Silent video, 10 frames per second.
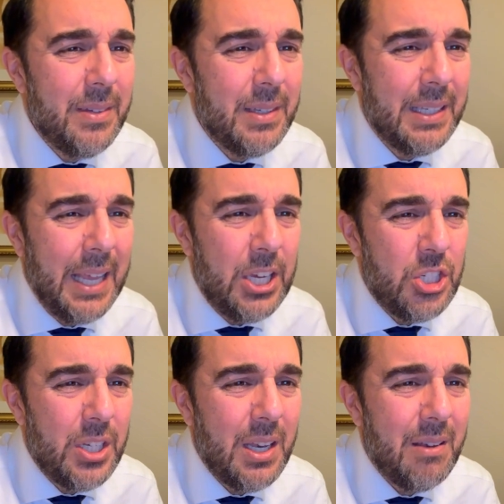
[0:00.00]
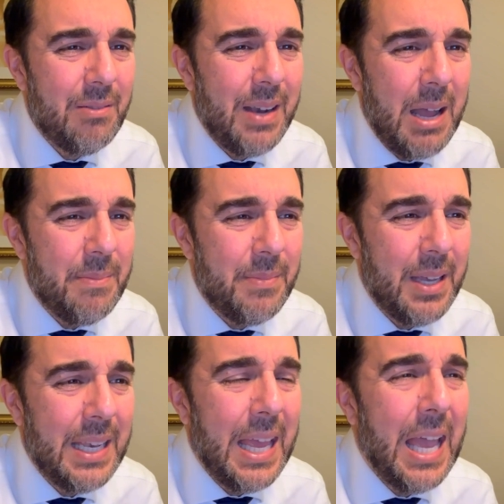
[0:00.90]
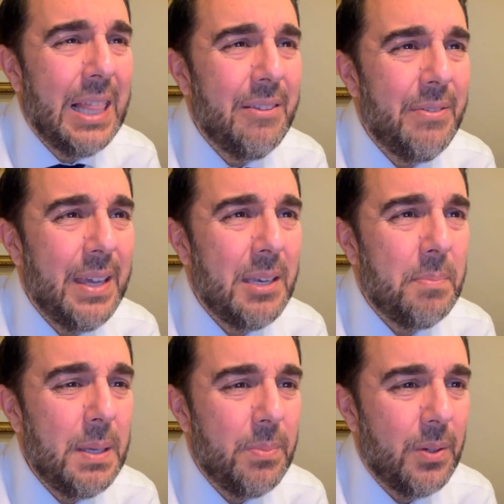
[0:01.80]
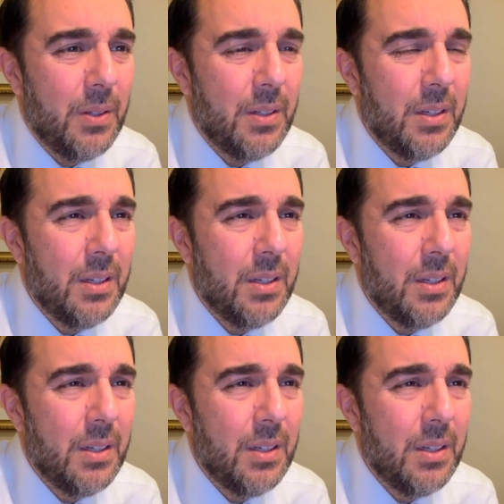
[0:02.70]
nation Ram, an elevated people.